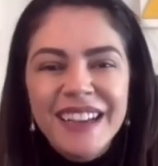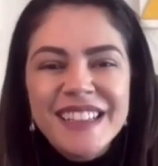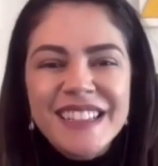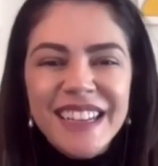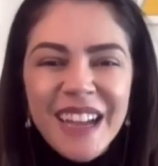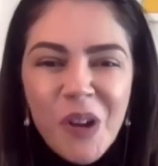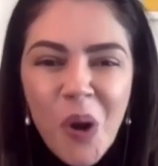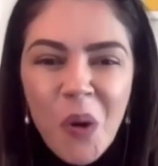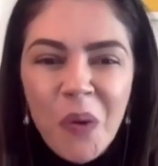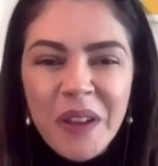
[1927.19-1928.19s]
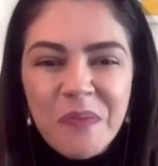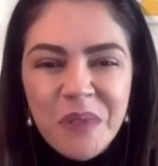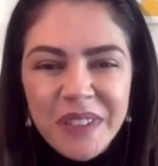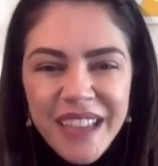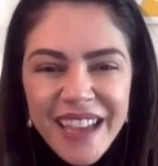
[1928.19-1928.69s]
Senacon and
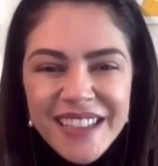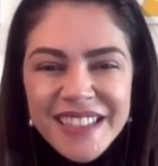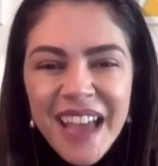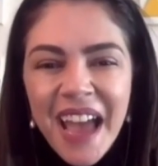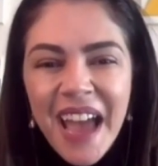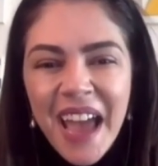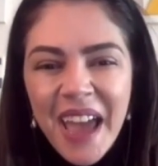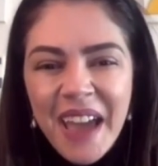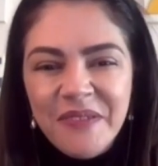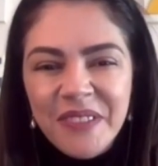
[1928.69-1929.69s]
Proteste have